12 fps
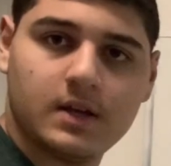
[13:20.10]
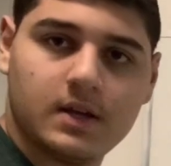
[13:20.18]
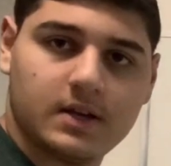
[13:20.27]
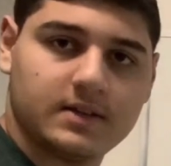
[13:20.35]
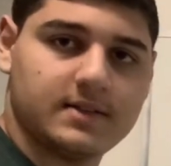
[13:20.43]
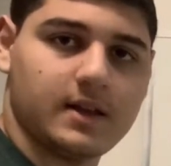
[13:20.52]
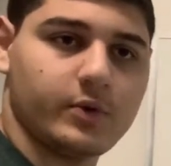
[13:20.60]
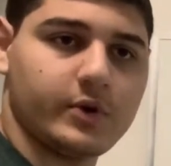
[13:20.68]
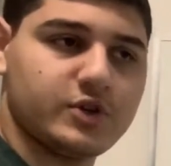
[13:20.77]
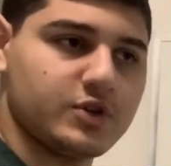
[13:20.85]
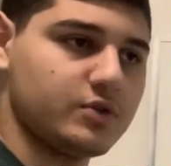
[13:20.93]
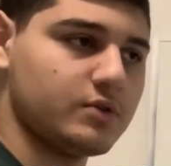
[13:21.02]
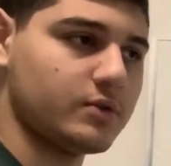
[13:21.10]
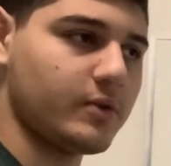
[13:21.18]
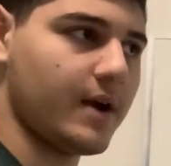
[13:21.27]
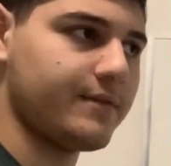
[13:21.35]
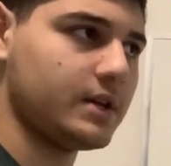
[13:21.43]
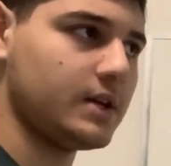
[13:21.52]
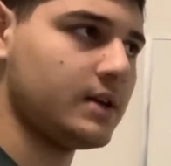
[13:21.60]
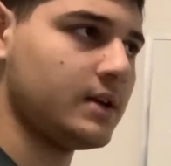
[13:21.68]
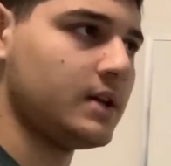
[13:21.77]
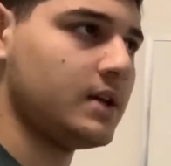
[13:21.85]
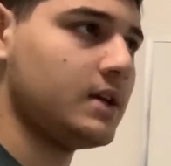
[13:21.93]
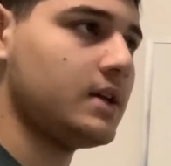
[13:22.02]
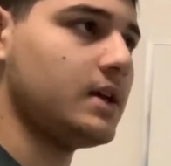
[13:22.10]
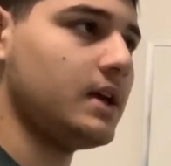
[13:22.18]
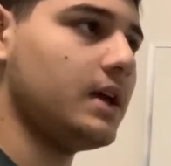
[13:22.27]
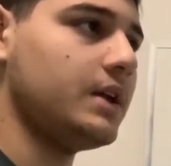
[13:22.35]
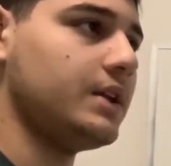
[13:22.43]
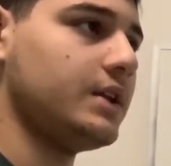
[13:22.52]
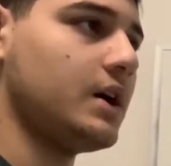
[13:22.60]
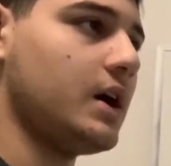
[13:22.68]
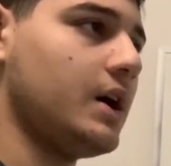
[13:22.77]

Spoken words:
acceleration due to gravity, in